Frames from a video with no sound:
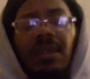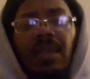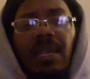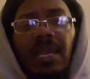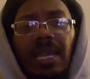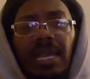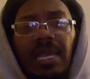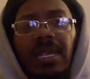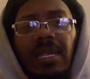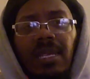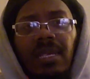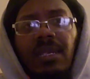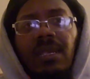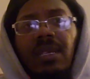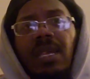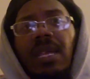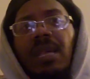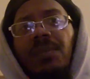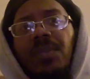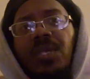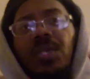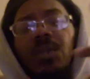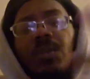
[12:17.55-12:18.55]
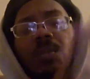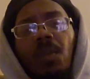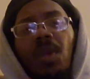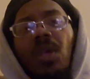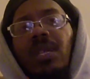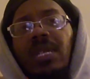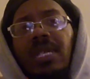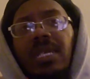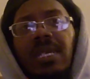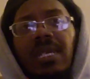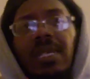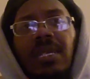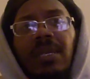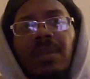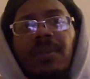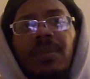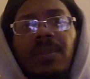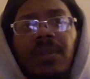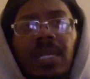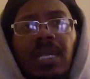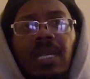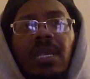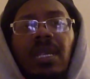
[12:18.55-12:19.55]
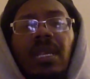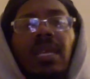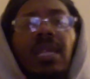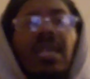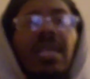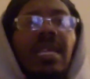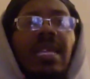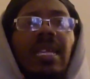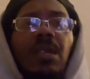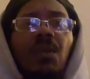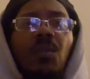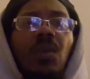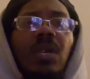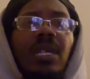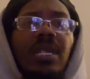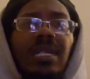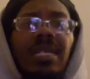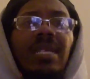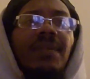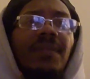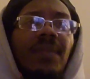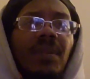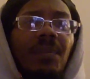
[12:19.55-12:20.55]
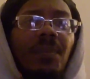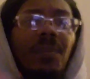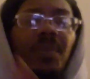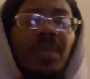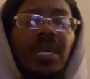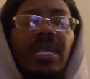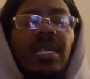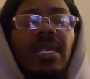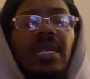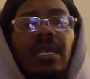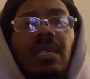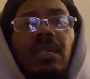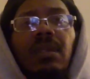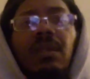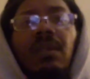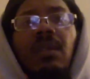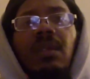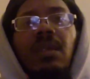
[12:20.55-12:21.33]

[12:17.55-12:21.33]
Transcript: hey, I'm smarter than him. He wouldn't even be